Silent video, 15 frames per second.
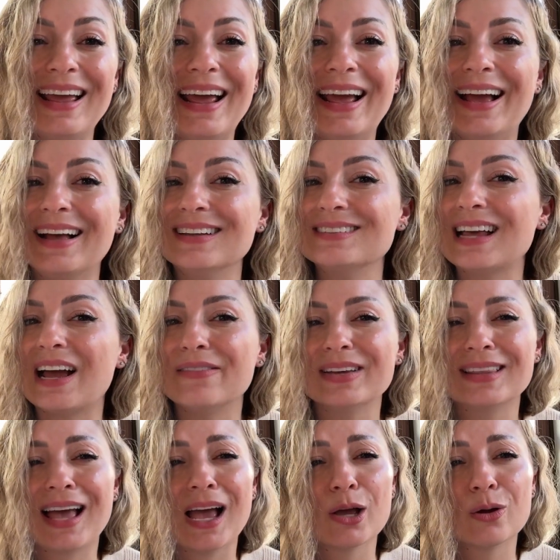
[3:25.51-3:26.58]
And
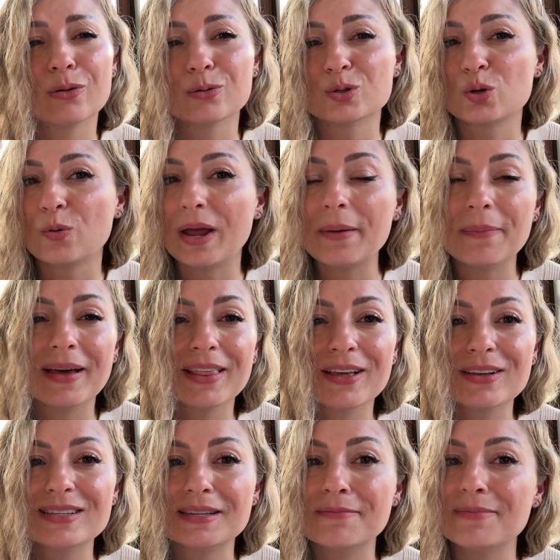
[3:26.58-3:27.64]
having those great
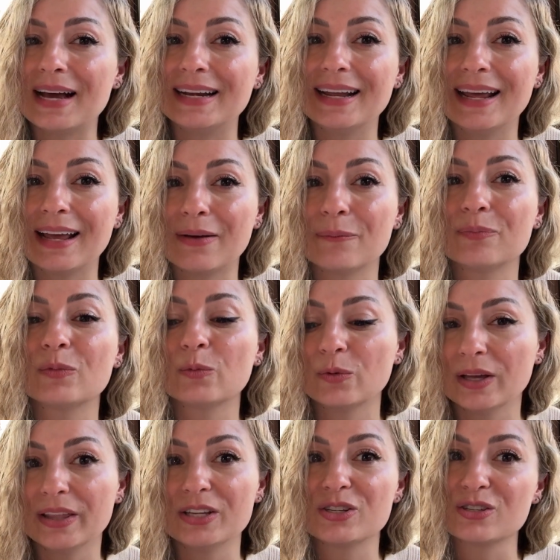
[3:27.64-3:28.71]
pillows and bedding
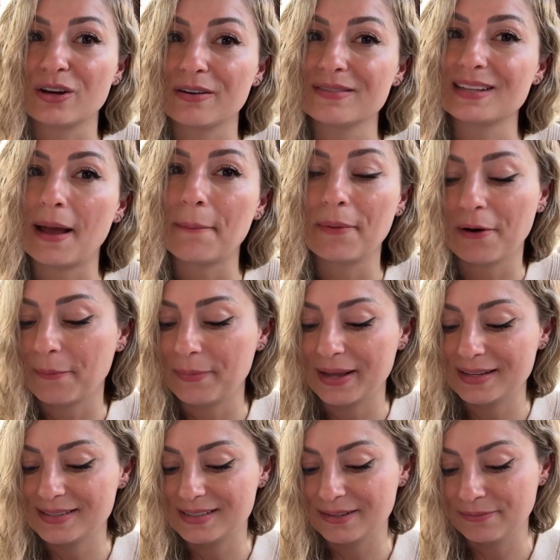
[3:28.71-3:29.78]
really serves that
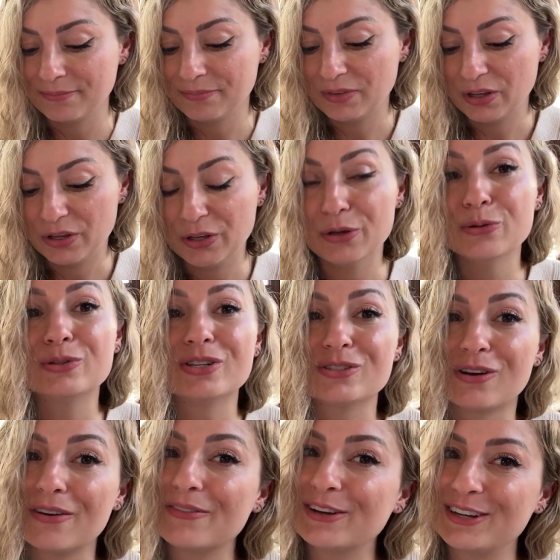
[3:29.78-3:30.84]
purpose. You
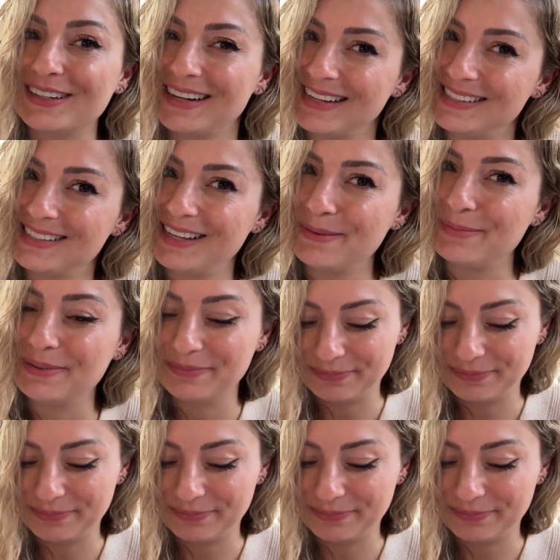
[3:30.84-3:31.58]
deserve a good night's sleep.